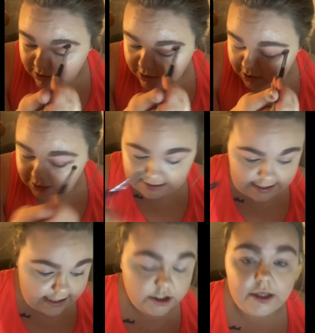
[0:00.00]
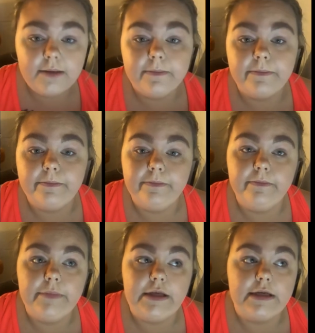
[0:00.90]
I sage it
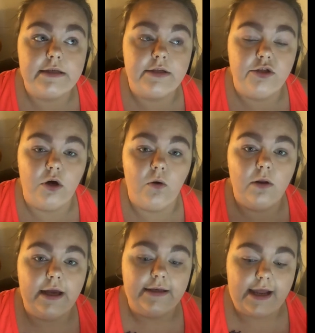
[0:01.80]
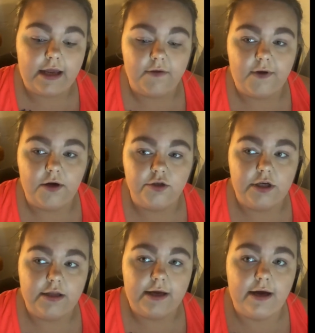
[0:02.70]
because I don't like negative energy
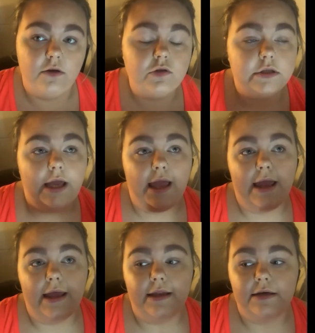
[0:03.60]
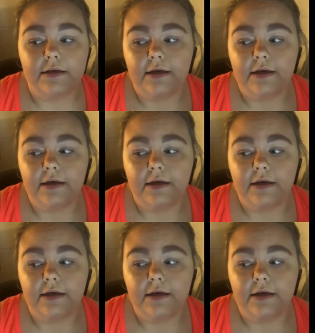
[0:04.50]
in the house, and